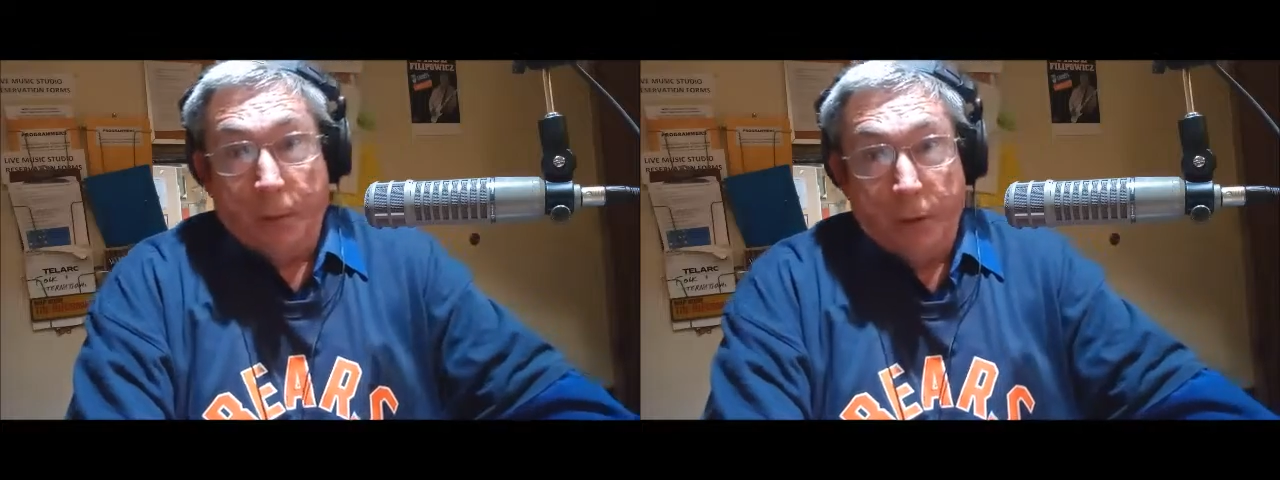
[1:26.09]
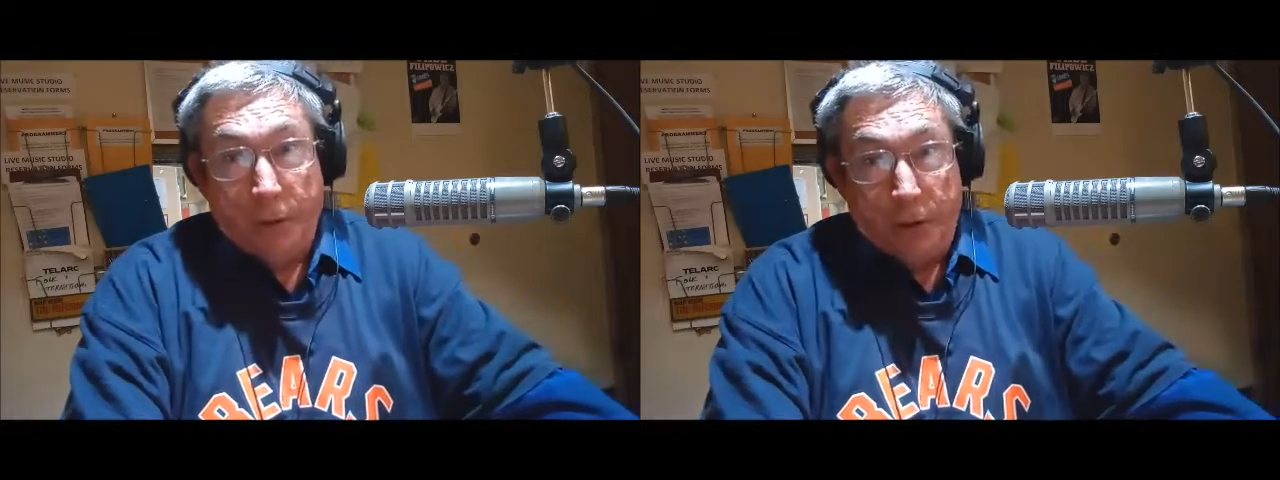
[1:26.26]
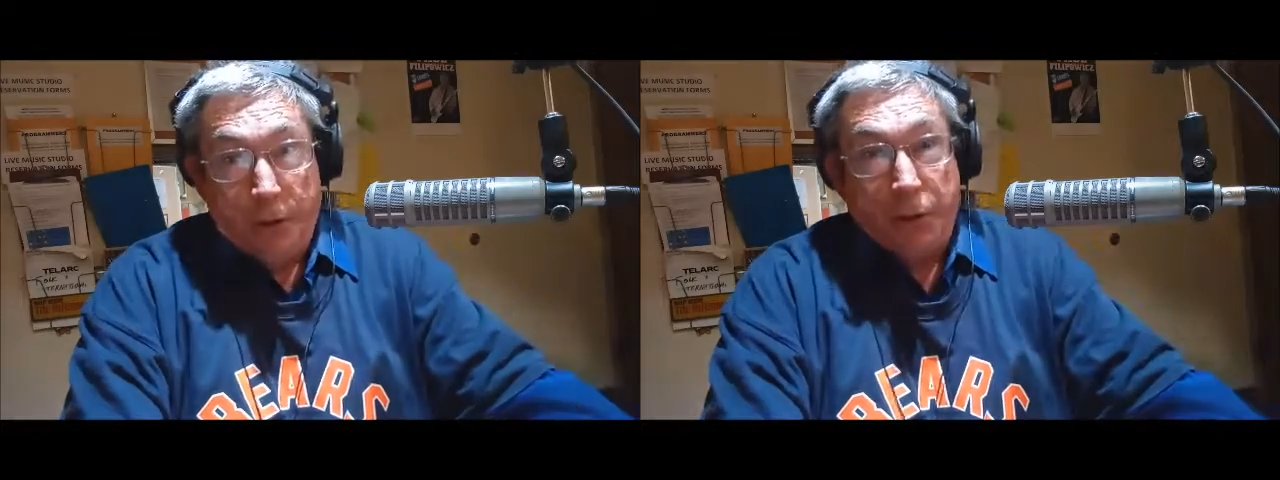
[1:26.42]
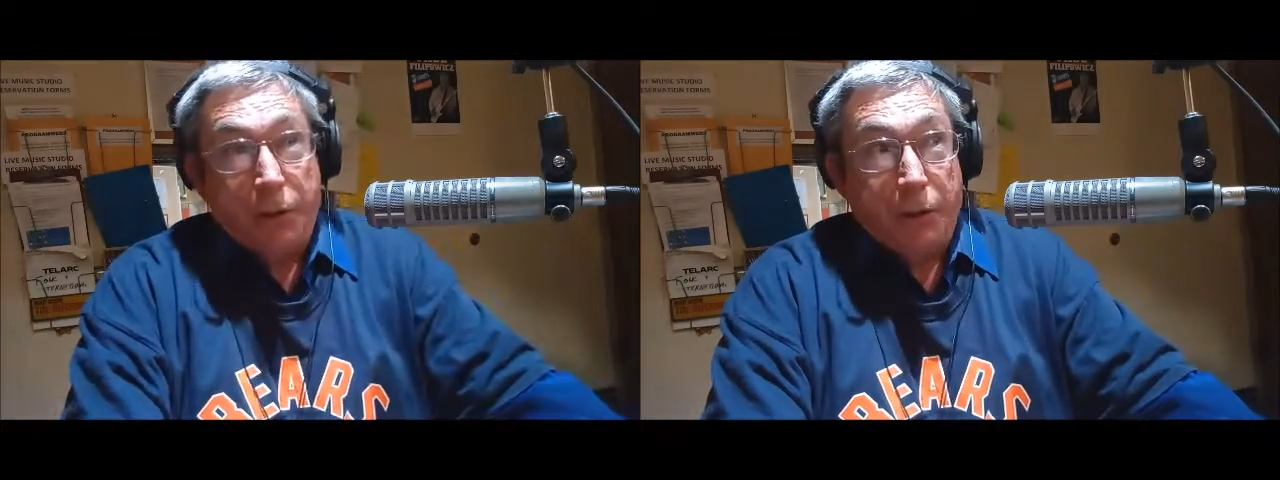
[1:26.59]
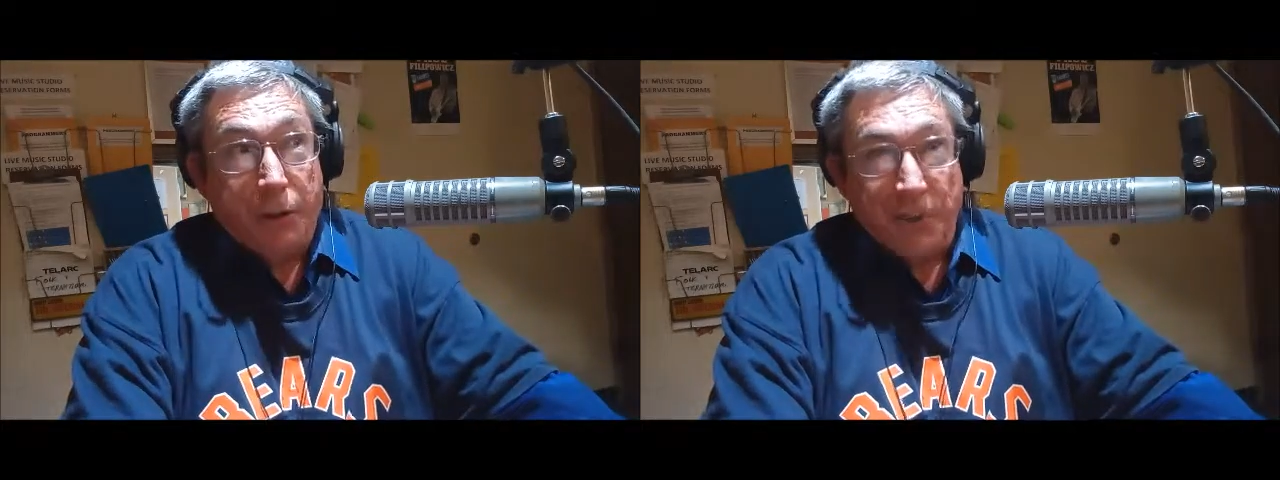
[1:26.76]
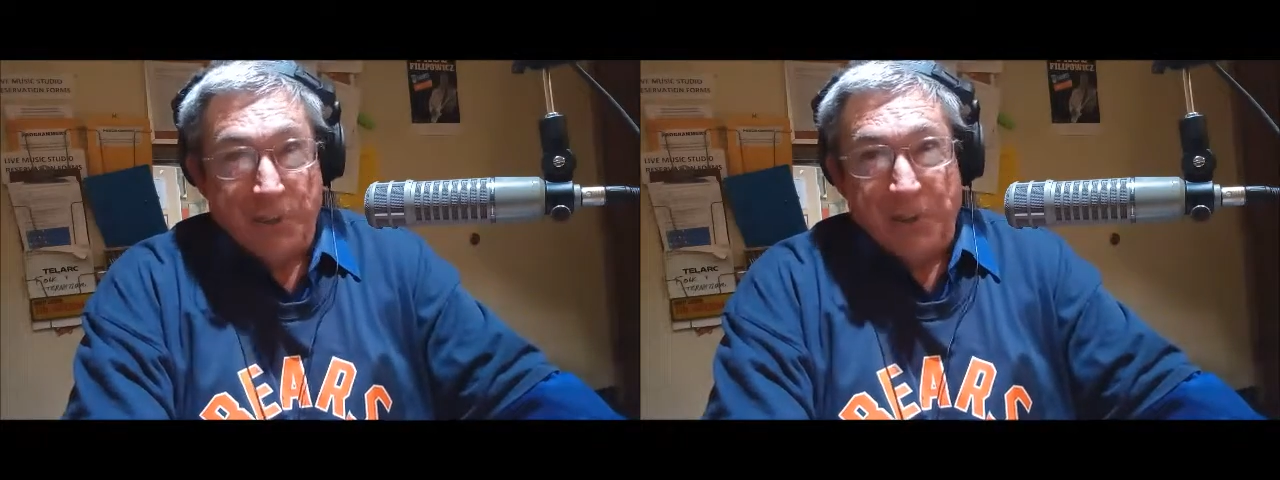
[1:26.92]
the E
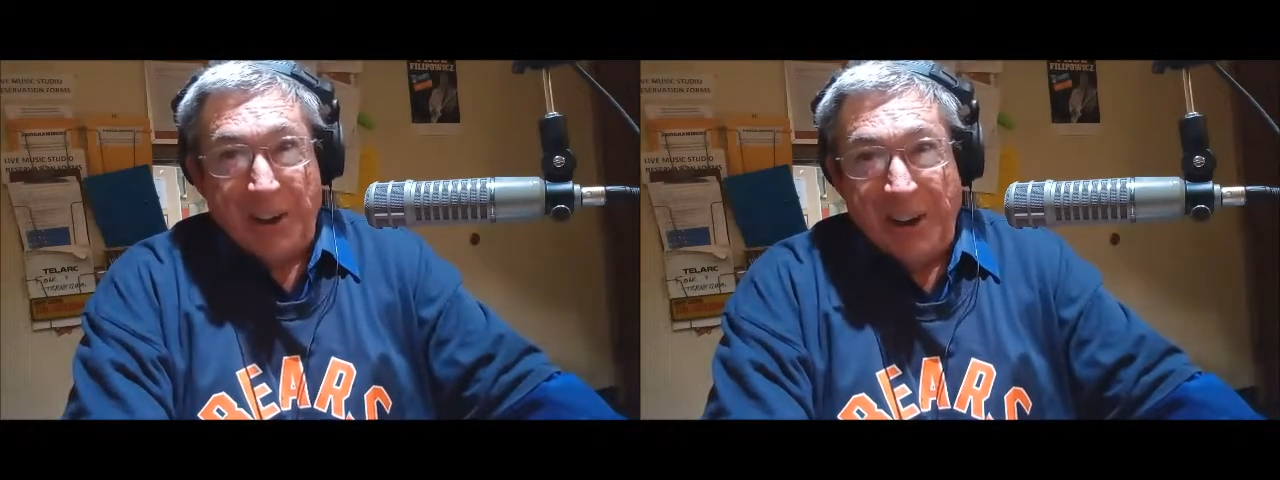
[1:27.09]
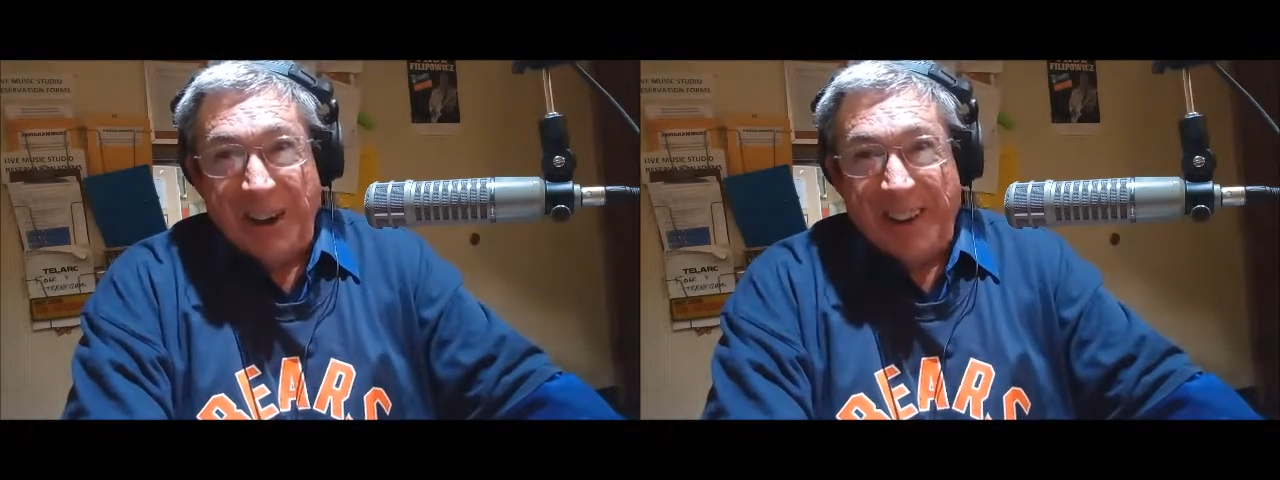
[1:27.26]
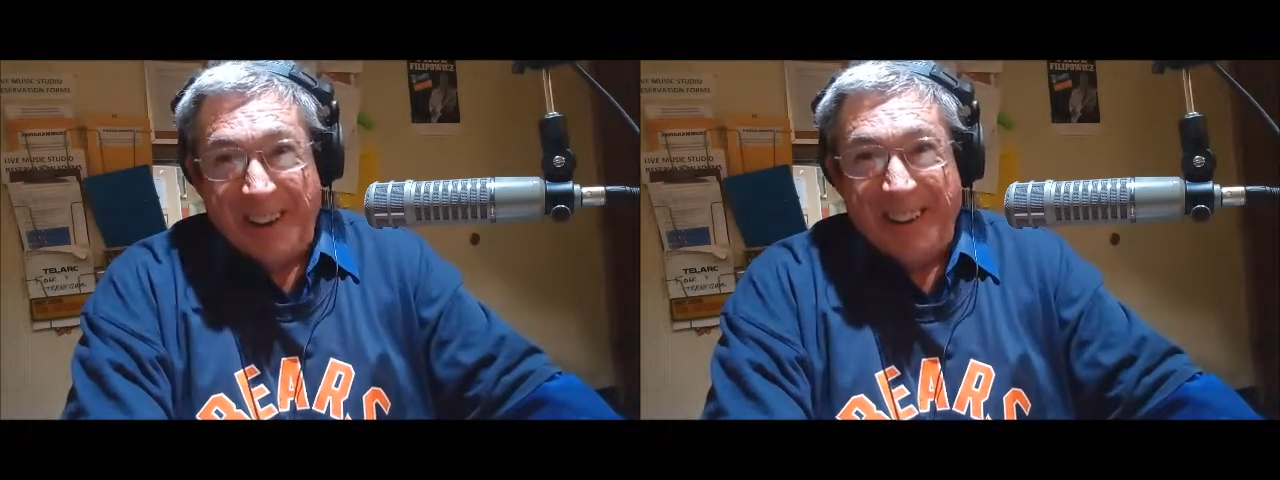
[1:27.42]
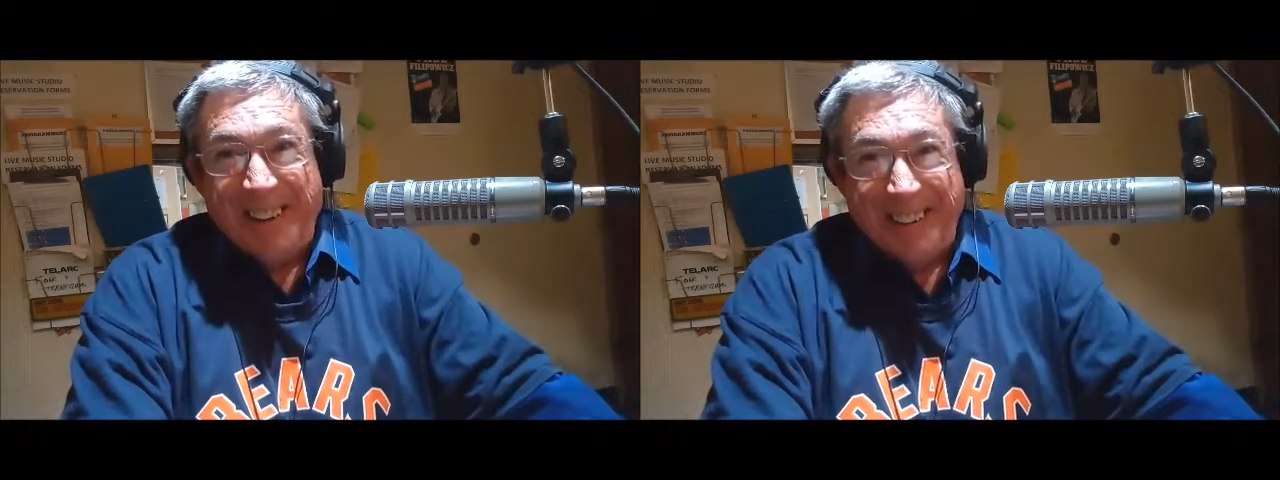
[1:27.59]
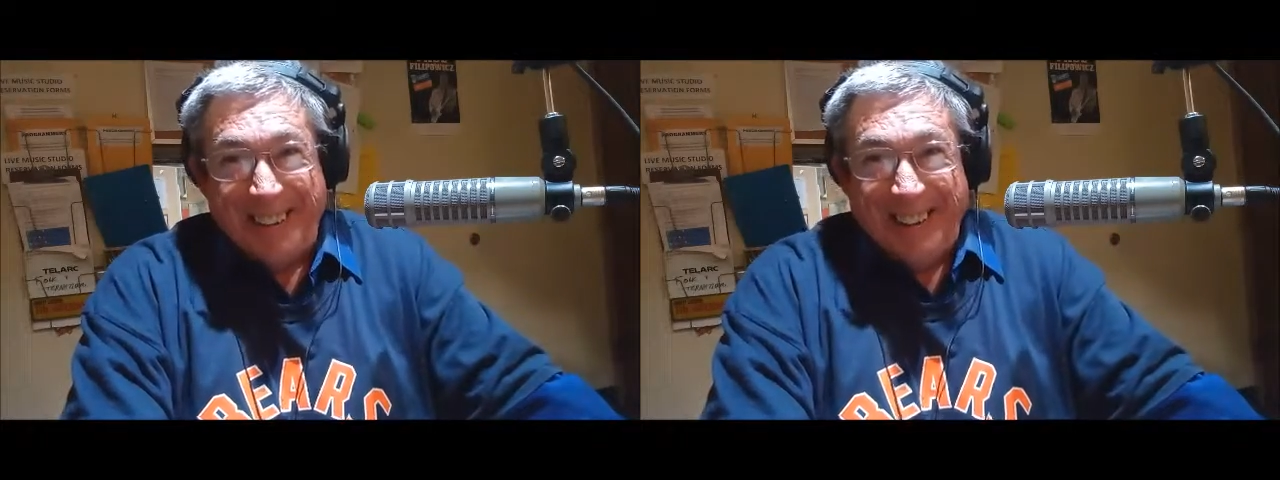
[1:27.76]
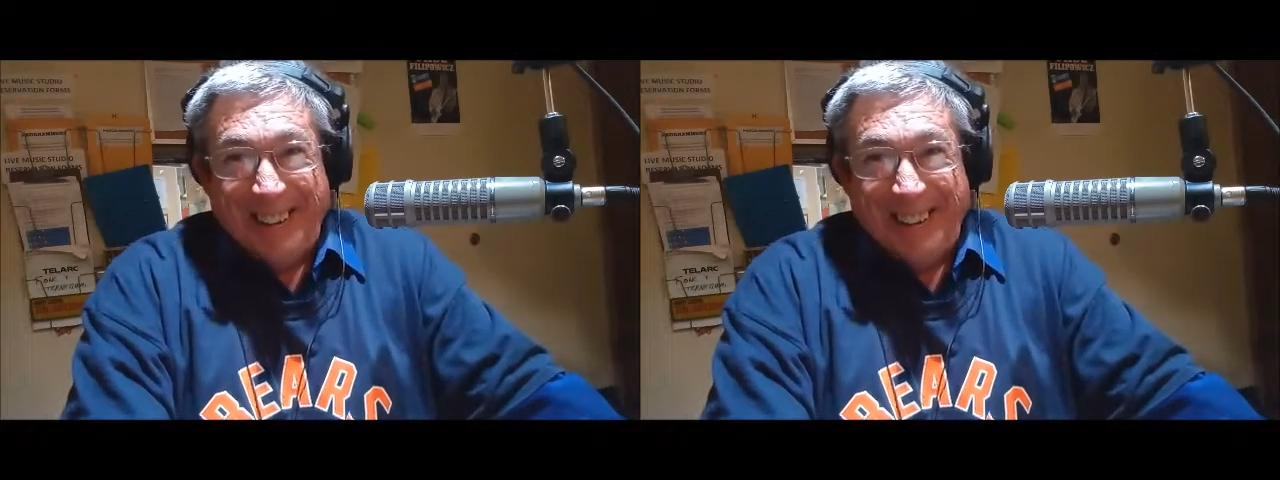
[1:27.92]
Q guy.